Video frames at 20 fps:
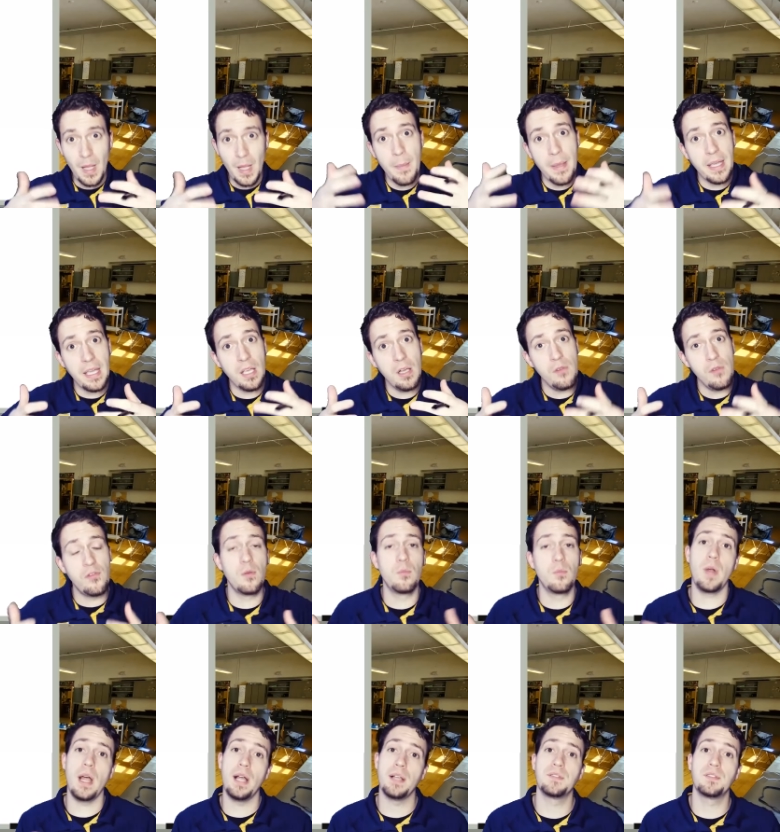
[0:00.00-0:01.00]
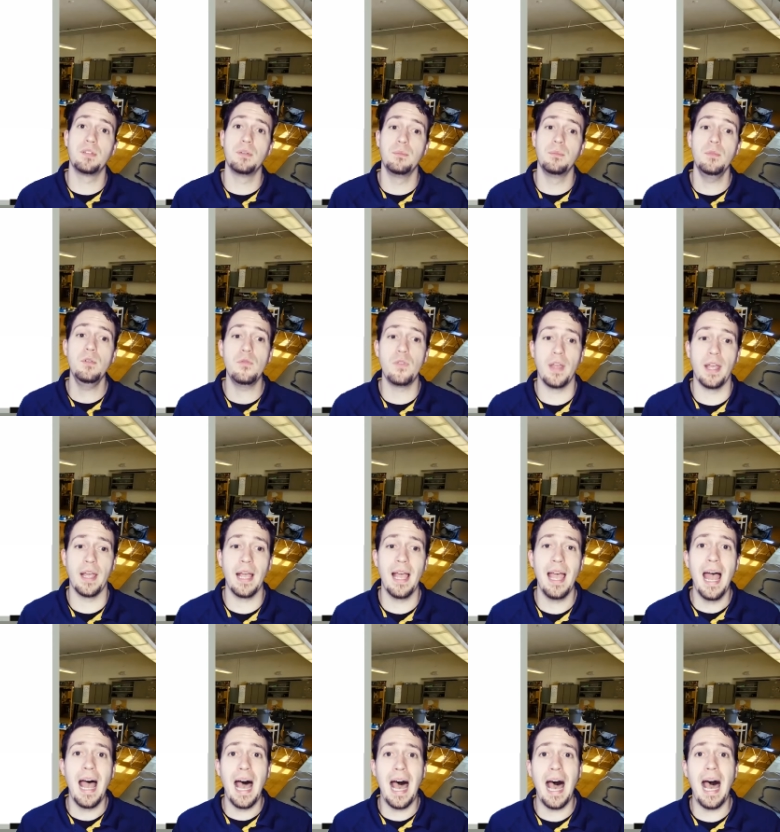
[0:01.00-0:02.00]
making it from rest to moving,
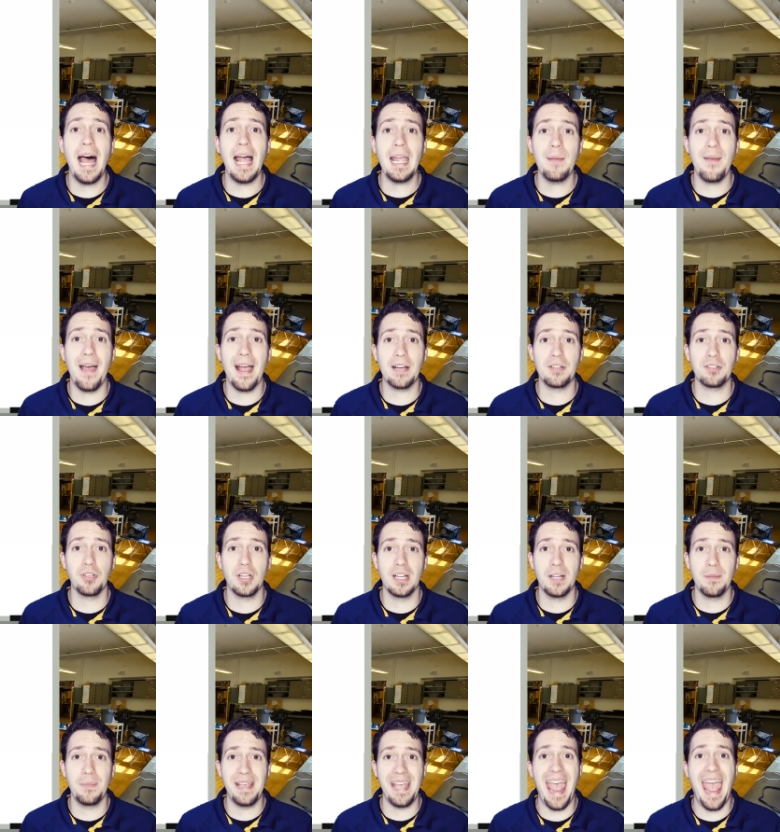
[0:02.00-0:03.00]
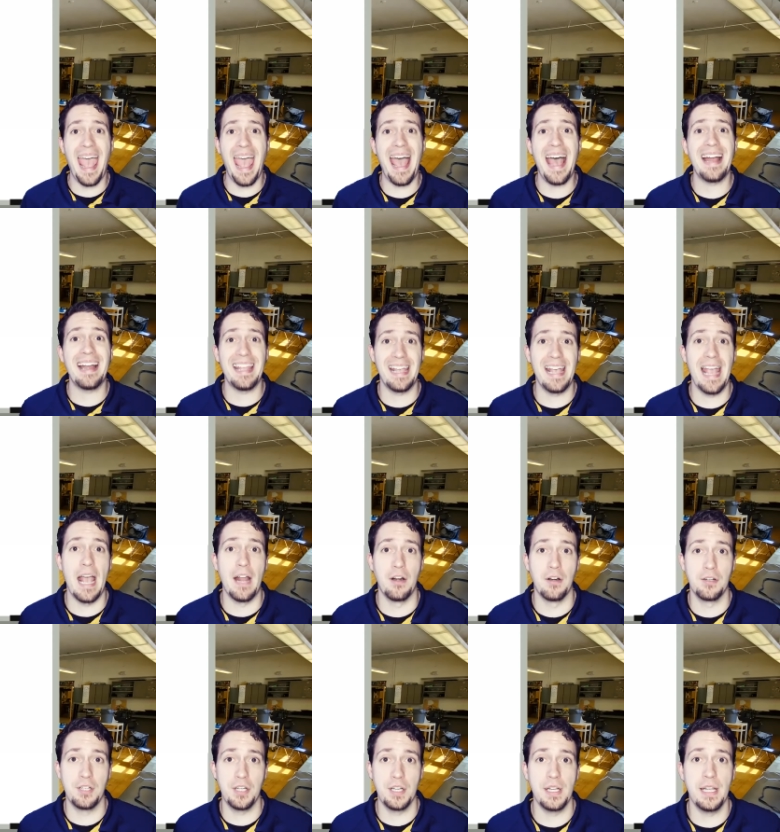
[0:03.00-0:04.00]
I am actually going to be adding
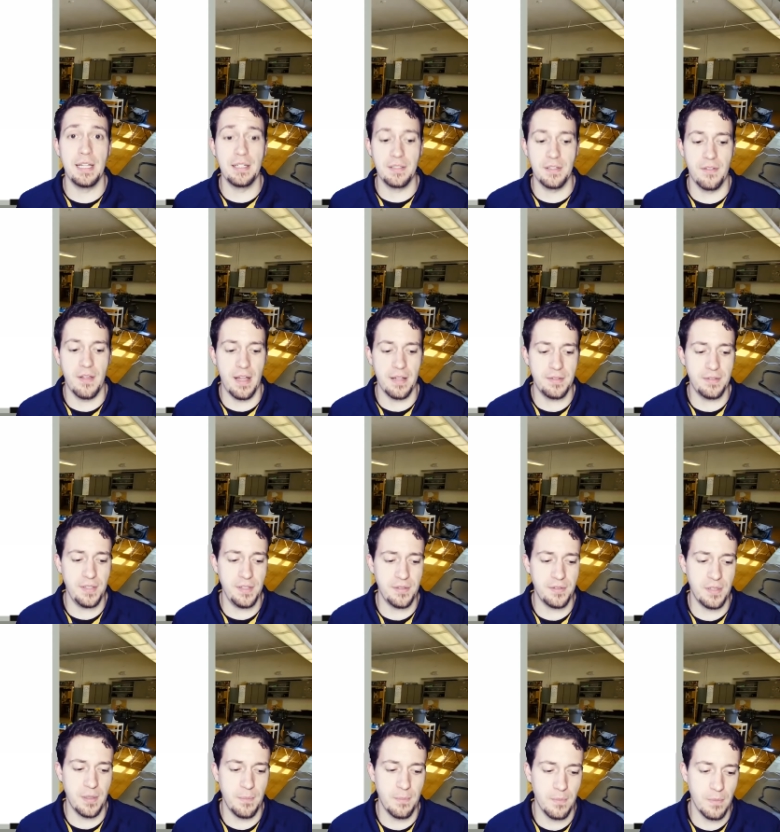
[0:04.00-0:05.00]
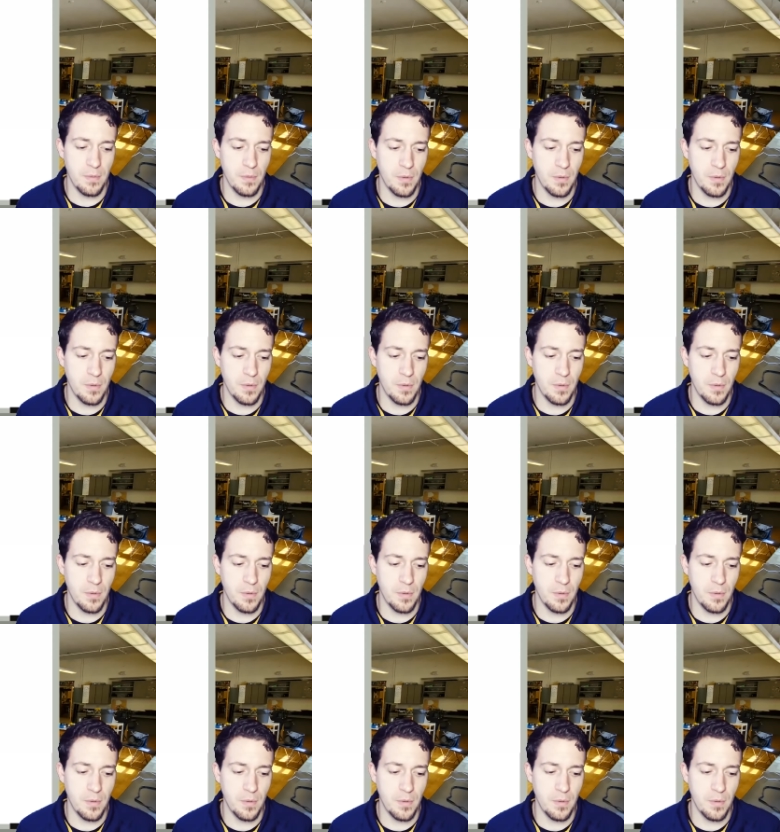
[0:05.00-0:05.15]
energy into that system.